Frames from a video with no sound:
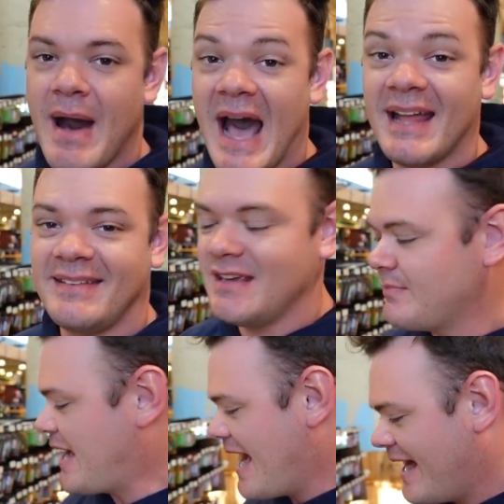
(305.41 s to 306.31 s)
My idea
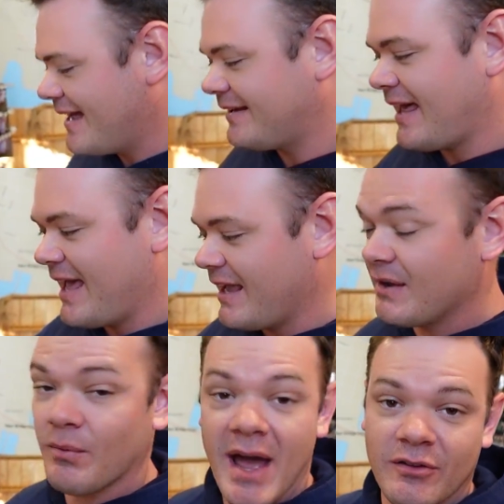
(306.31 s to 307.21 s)
behind a
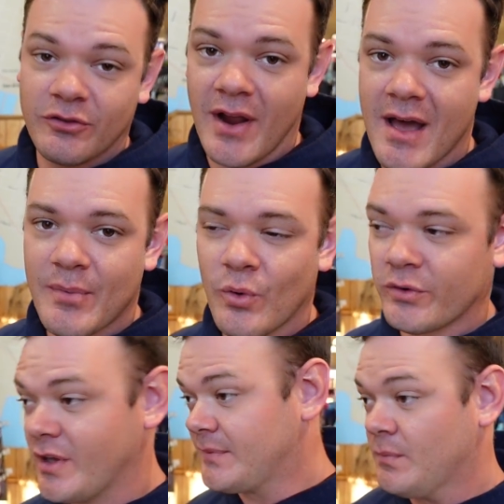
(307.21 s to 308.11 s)
rattle trap or
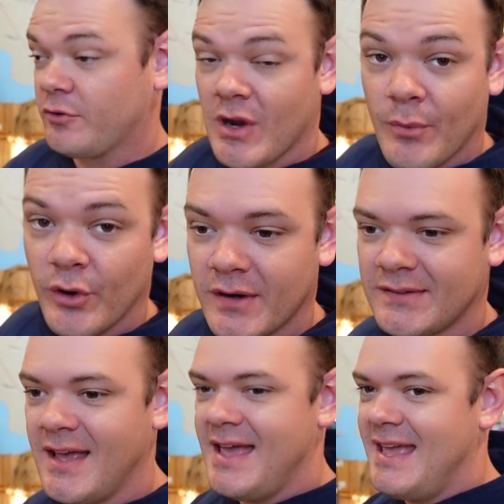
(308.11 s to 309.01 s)
something with treble
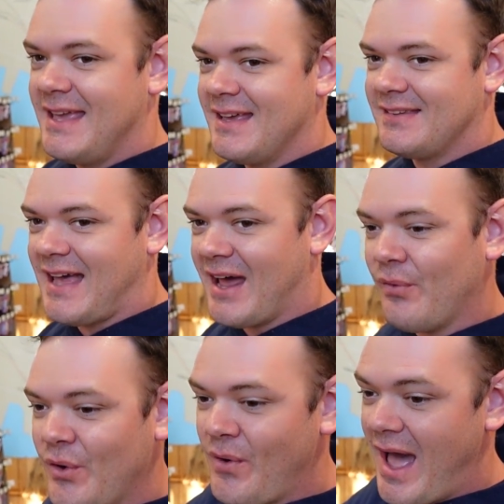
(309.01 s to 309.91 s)
hooks is I
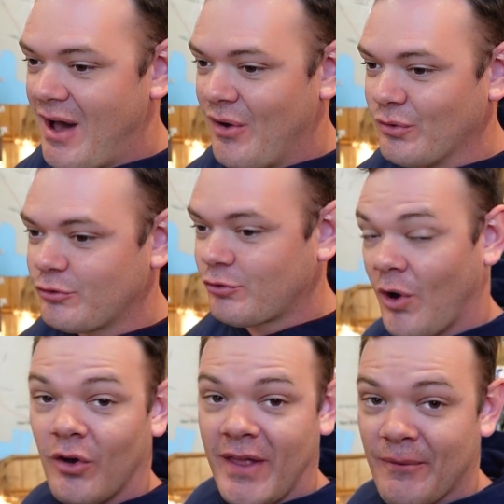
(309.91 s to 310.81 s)
don't know how
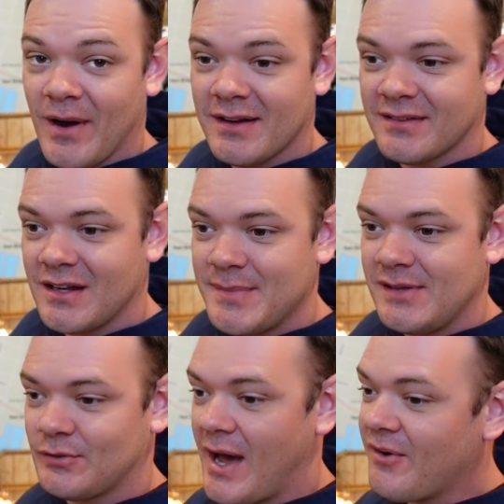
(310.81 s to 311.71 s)
strong that rod is gonna
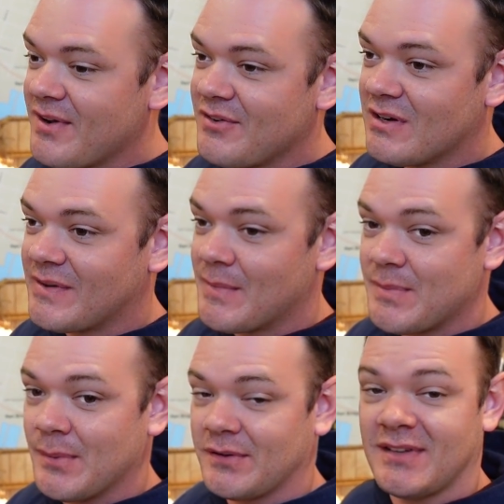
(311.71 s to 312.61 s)
be, so I don't even know if I'm gonna
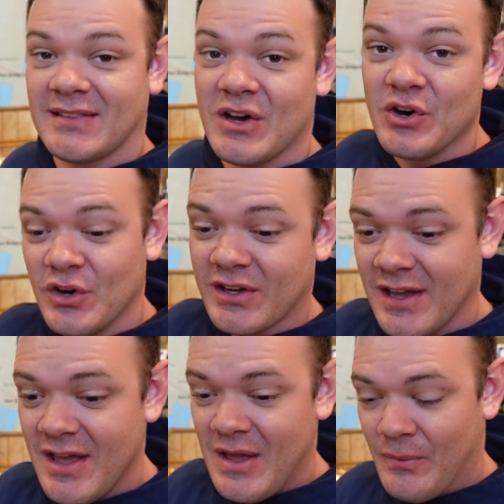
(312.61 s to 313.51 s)
be able to set the hook
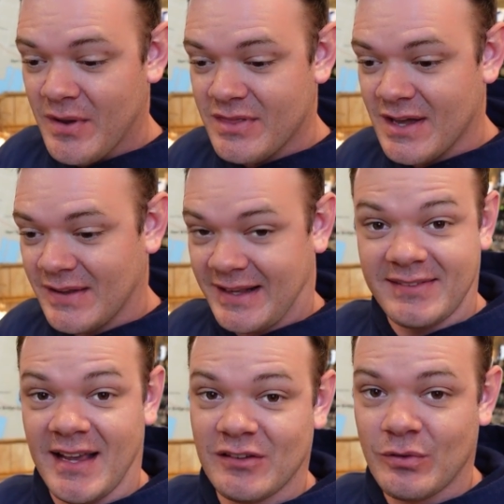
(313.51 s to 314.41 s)
with like a
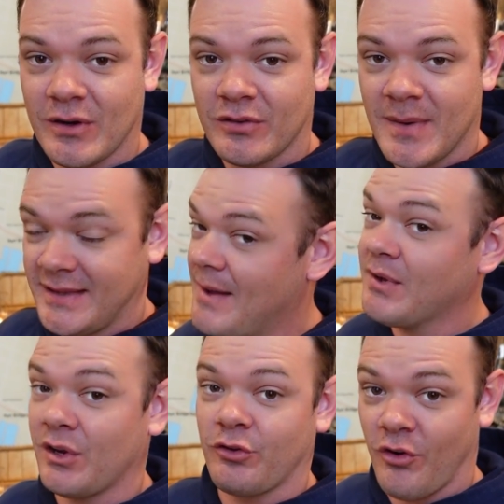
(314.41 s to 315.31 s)
Texas rig or something like that. I'm
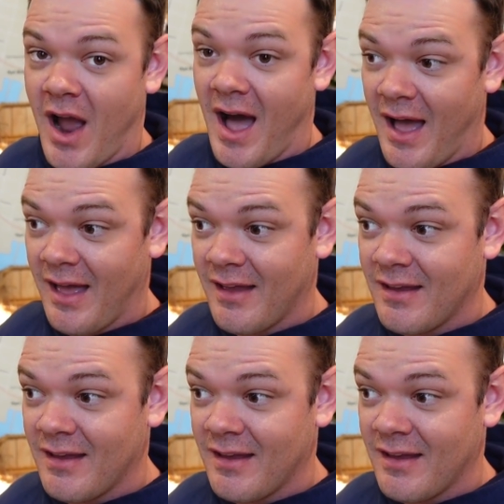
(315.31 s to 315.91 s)
gonna try.